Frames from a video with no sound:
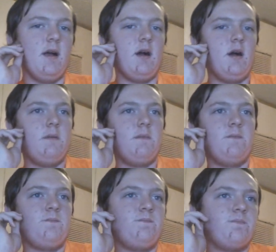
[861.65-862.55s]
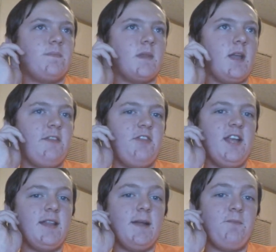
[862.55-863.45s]
Um, I
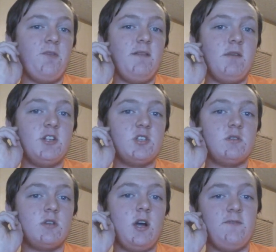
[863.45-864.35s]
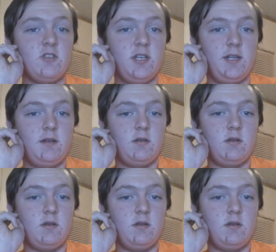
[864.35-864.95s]
think that pretty much covers it.